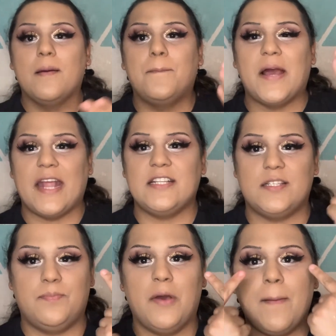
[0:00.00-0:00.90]
But I
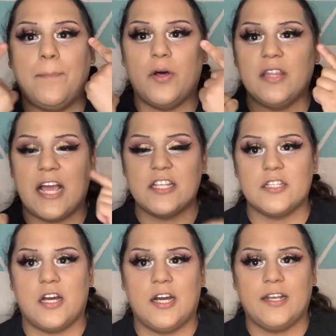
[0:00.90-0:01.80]
put both lashes
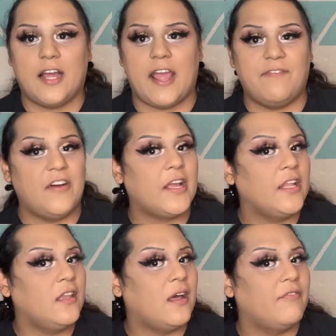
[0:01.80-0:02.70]
on. I
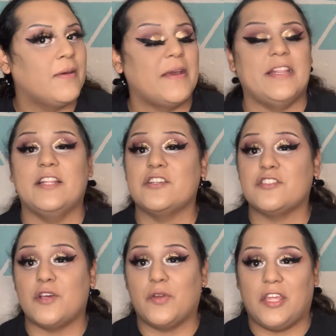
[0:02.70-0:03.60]
fucking love them. I think they're
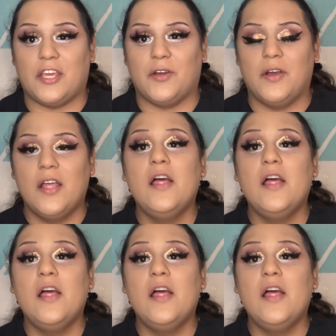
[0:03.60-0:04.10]
so cute.